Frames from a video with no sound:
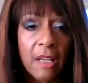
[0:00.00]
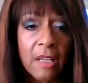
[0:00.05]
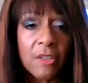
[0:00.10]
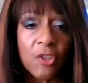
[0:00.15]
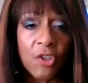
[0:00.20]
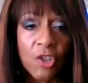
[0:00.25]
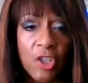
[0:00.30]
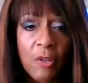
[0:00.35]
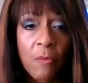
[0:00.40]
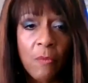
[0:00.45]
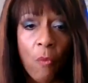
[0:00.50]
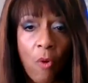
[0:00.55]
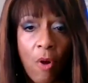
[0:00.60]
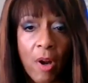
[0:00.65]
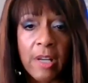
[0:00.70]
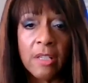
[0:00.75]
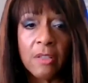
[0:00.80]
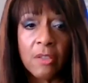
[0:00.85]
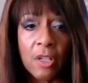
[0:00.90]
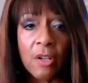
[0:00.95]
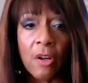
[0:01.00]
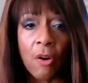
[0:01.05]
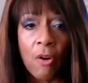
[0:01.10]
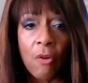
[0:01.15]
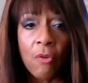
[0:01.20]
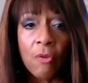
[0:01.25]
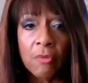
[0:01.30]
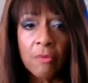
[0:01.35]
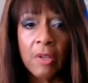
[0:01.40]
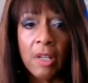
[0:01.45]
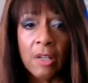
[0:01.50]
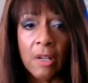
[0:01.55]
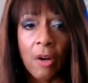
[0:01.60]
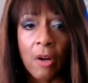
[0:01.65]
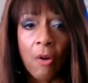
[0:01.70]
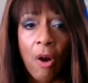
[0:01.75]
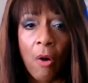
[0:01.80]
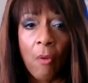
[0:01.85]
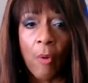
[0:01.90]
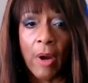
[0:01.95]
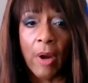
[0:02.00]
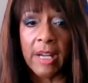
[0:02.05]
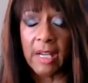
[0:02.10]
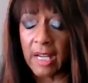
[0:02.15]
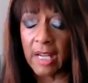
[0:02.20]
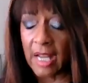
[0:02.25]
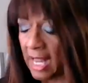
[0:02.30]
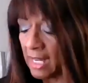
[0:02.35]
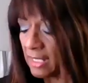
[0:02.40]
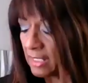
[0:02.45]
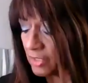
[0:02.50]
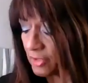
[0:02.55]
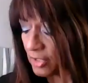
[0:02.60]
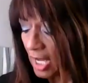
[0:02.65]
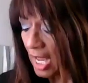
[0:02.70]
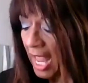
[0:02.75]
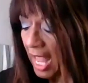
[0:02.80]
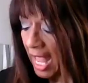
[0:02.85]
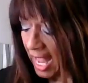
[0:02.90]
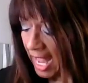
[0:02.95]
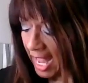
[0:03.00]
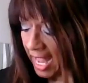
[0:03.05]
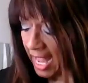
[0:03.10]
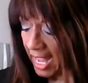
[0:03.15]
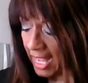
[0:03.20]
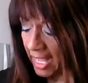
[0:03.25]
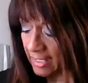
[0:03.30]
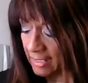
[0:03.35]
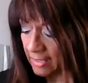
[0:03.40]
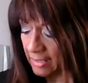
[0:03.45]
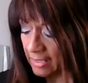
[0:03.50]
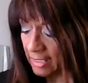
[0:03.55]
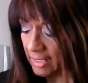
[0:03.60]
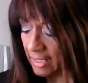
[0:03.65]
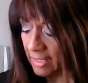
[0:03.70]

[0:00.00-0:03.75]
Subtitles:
because she wanted to go, you know, away to college. And